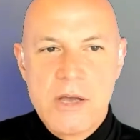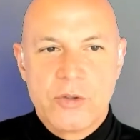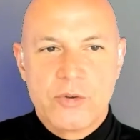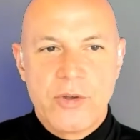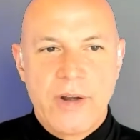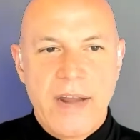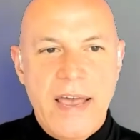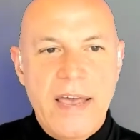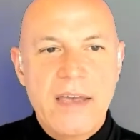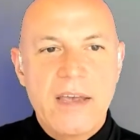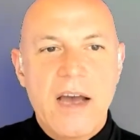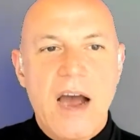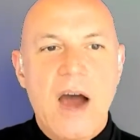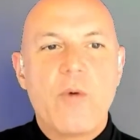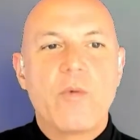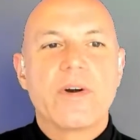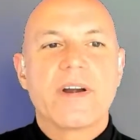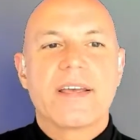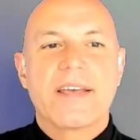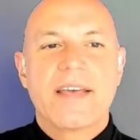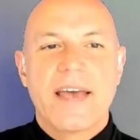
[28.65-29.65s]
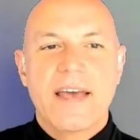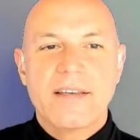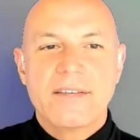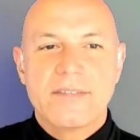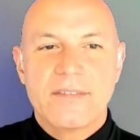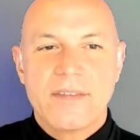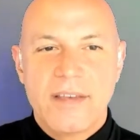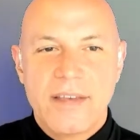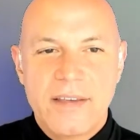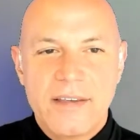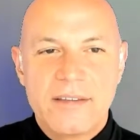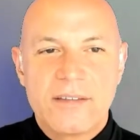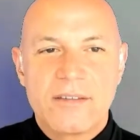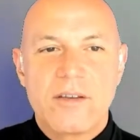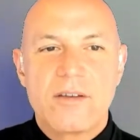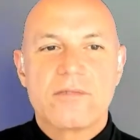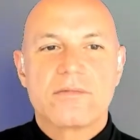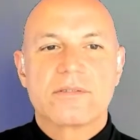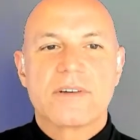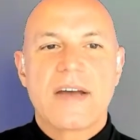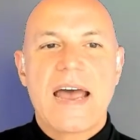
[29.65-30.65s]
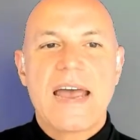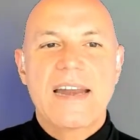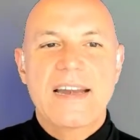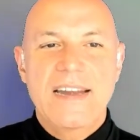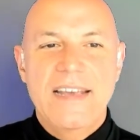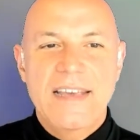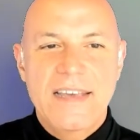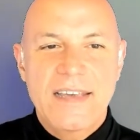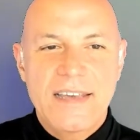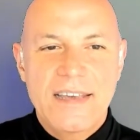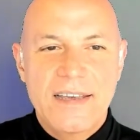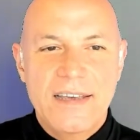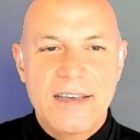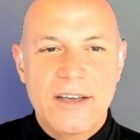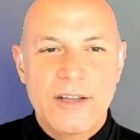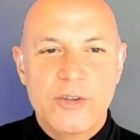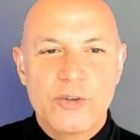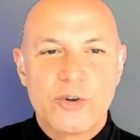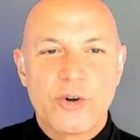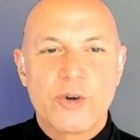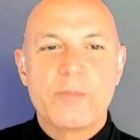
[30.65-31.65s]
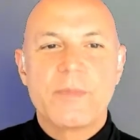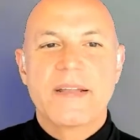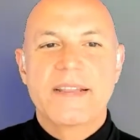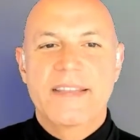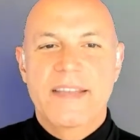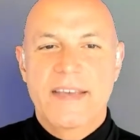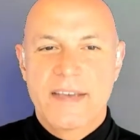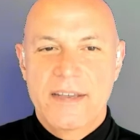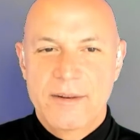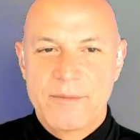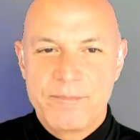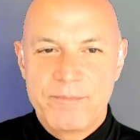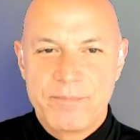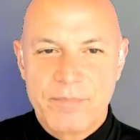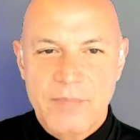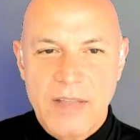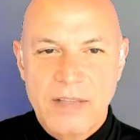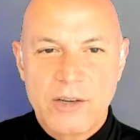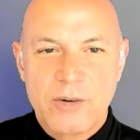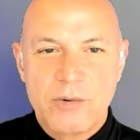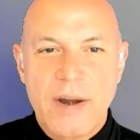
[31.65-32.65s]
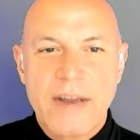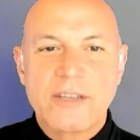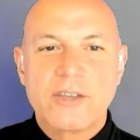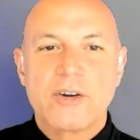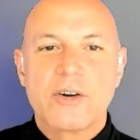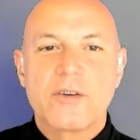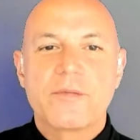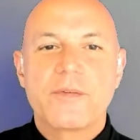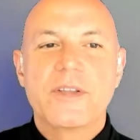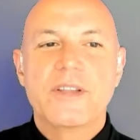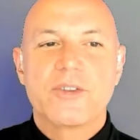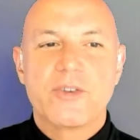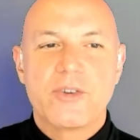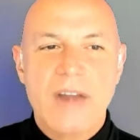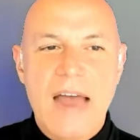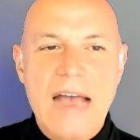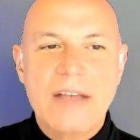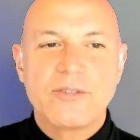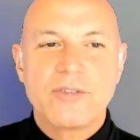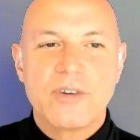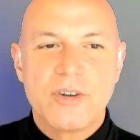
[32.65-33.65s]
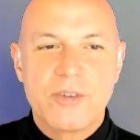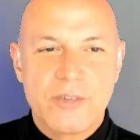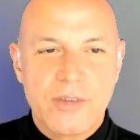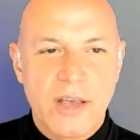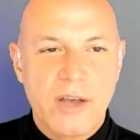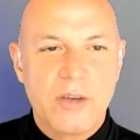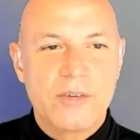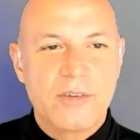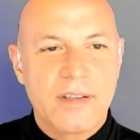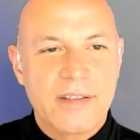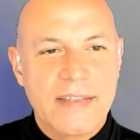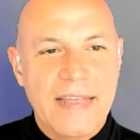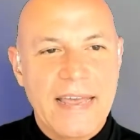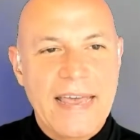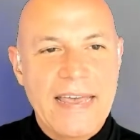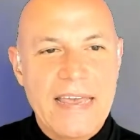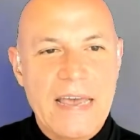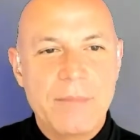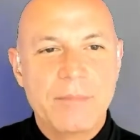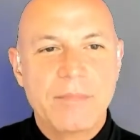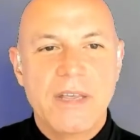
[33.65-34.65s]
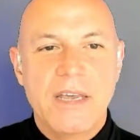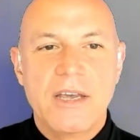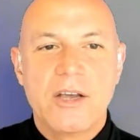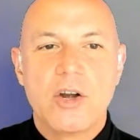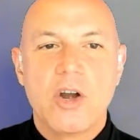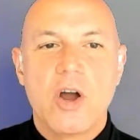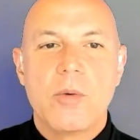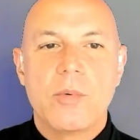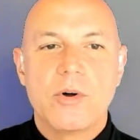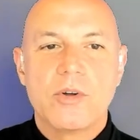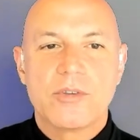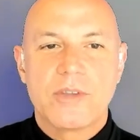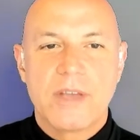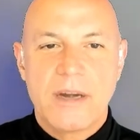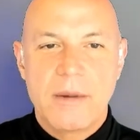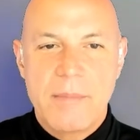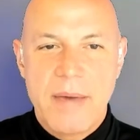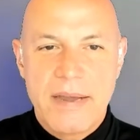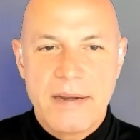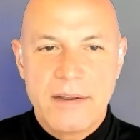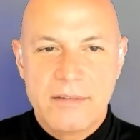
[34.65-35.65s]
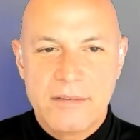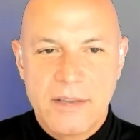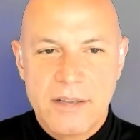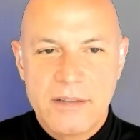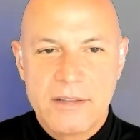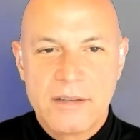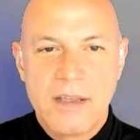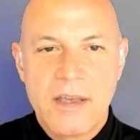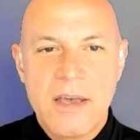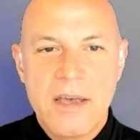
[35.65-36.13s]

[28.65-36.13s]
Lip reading: Today, our guest is Riley Normandin, Director of International Sales at AMD Global Telemedicine.